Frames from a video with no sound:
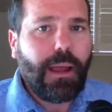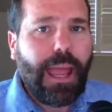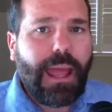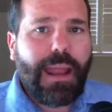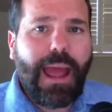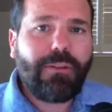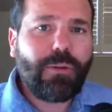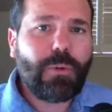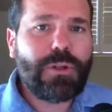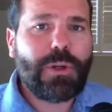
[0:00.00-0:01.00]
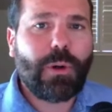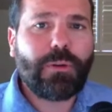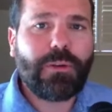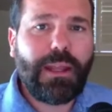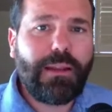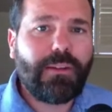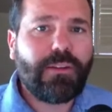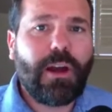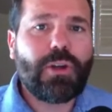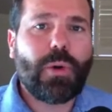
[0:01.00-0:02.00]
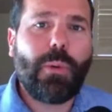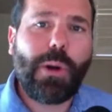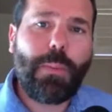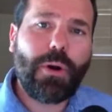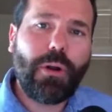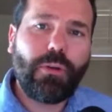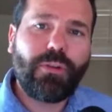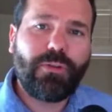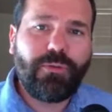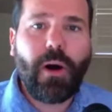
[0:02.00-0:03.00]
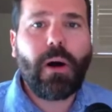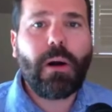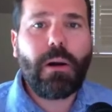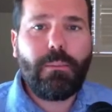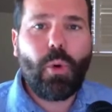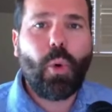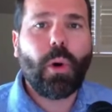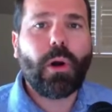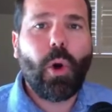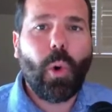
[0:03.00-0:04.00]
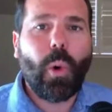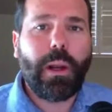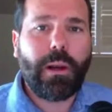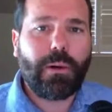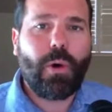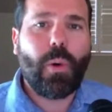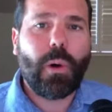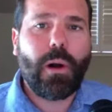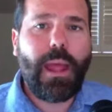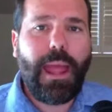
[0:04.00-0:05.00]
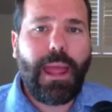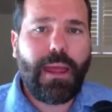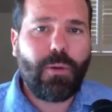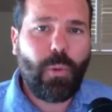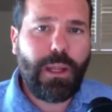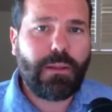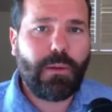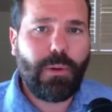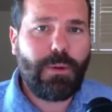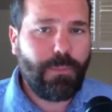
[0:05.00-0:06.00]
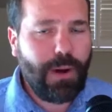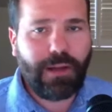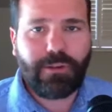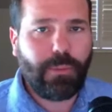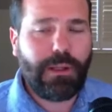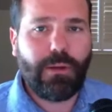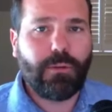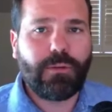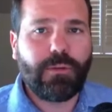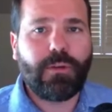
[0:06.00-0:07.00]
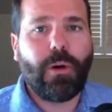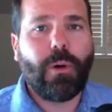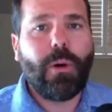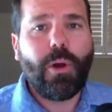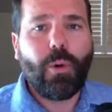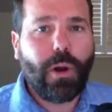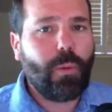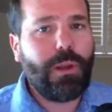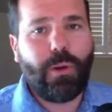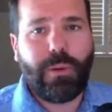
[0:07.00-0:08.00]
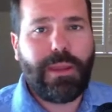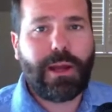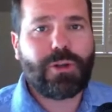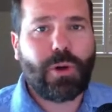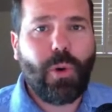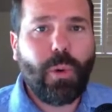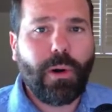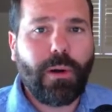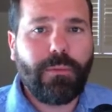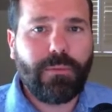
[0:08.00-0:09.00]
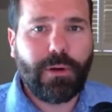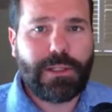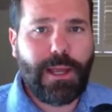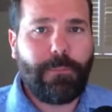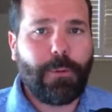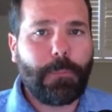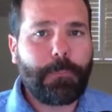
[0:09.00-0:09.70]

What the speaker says: And as a result, in this country, we produce far more corn and wheat than we could possibly use. So what do we do with the extra corn, for example?